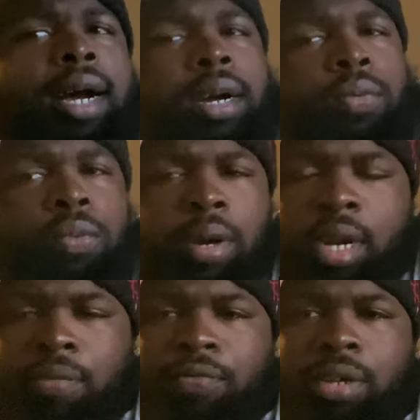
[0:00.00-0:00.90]
When
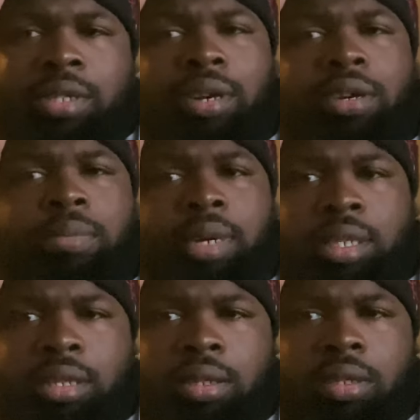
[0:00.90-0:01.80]
I first heard about
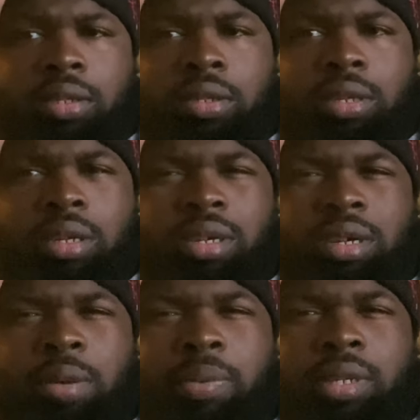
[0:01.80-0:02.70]
this a
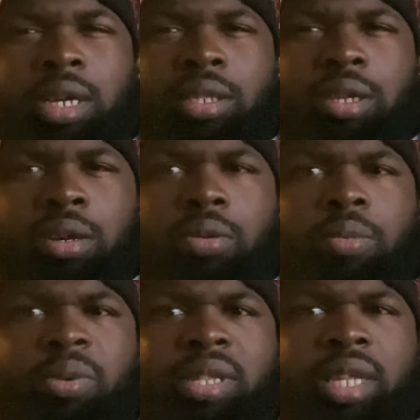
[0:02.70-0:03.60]
couple of days ago
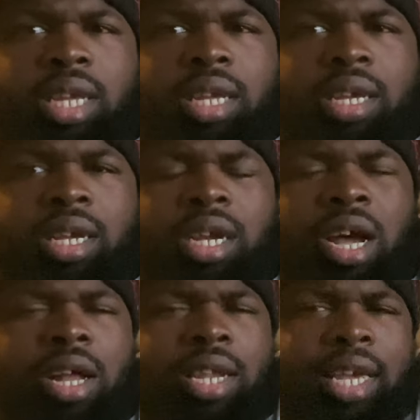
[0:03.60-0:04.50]
with the
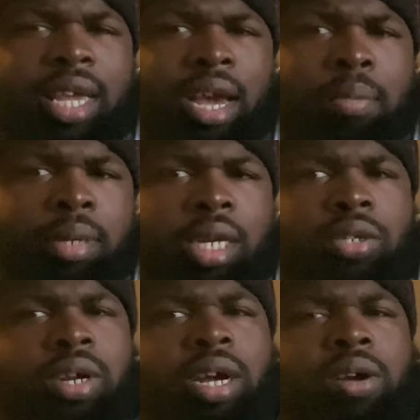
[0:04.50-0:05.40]
Colin Kaepernick
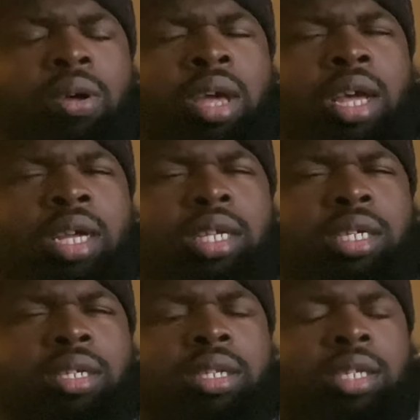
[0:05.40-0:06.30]
trial,
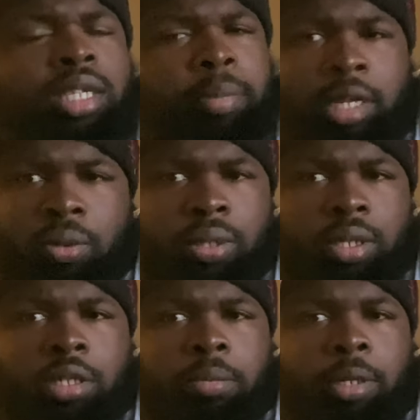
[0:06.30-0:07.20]
this made no
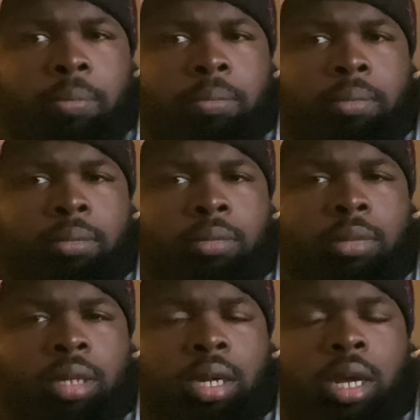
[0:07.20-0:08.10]
sense to me.
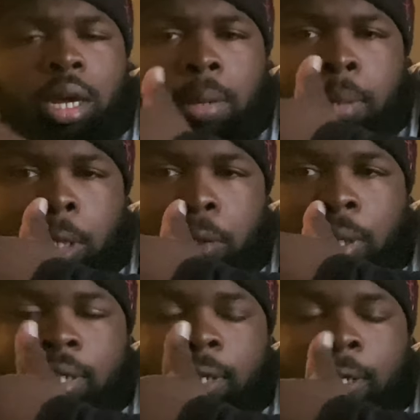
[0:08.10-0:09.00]
Here's
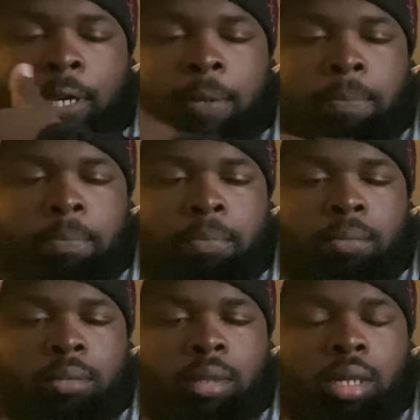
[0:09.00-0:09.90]
why I say that.
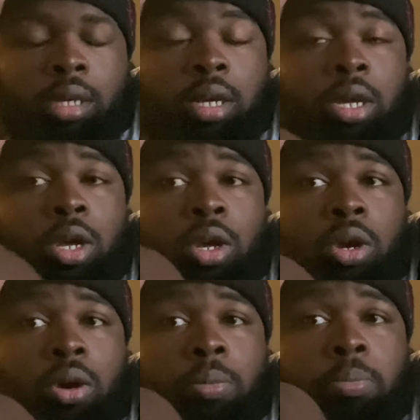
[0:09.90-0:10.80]

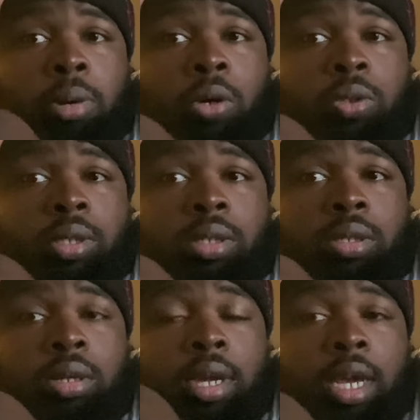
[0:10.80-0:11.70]
Most
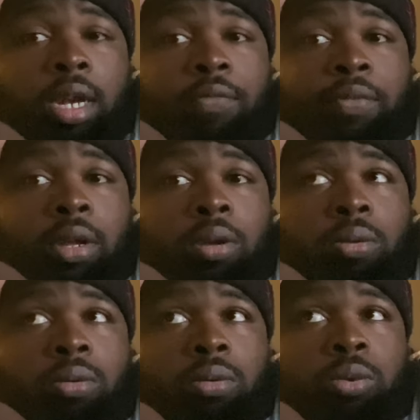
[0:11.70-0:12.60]
NFL
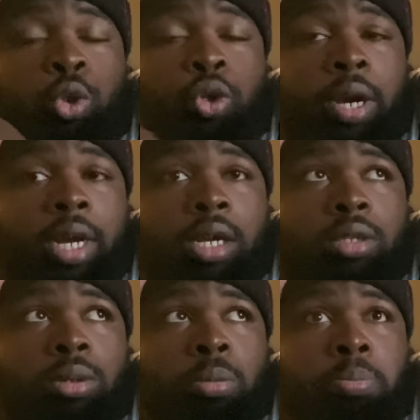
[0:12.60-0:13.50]

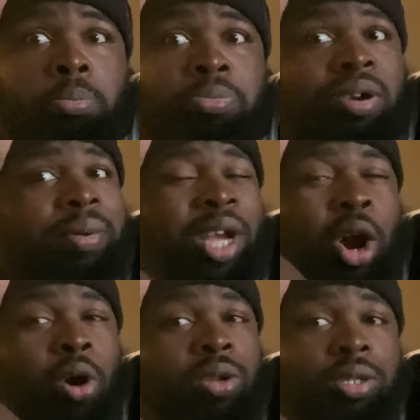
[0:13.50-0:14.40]
tryouts, probably
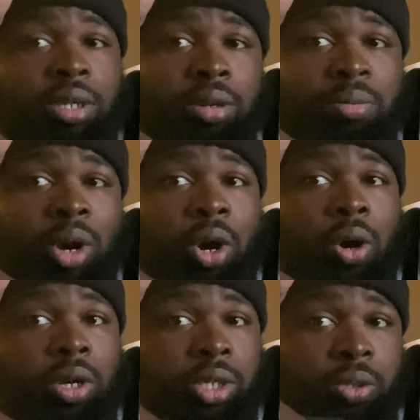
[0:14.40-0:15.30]
all of them, are
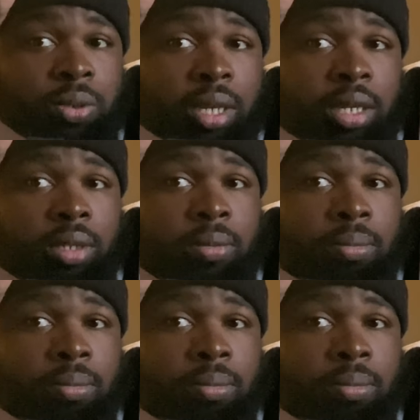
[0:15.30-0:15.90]
on Tuesdays.